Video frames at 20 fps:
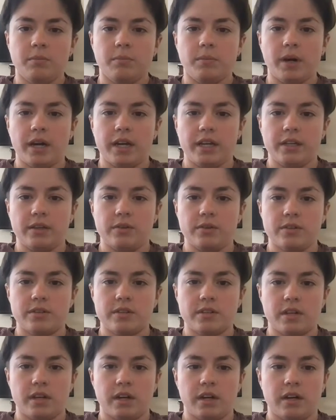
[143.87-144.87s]
by
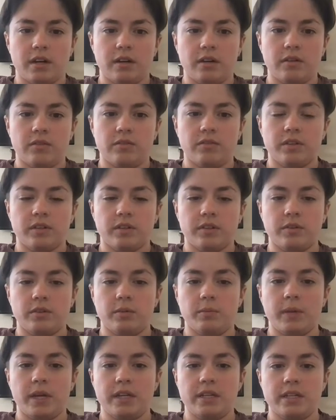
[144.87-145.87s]
use of
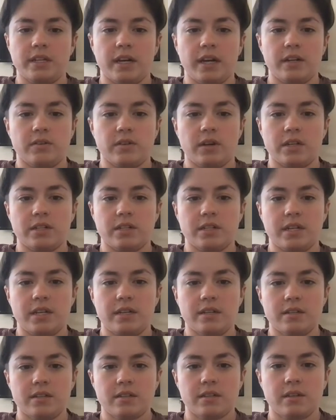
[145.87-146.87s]
glutamate
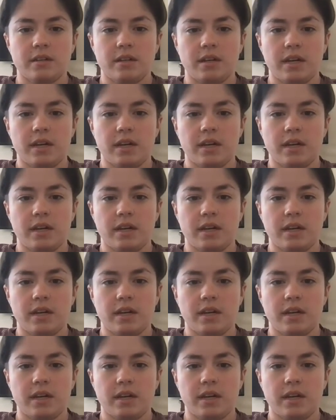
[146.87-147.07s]
dehydrogenase,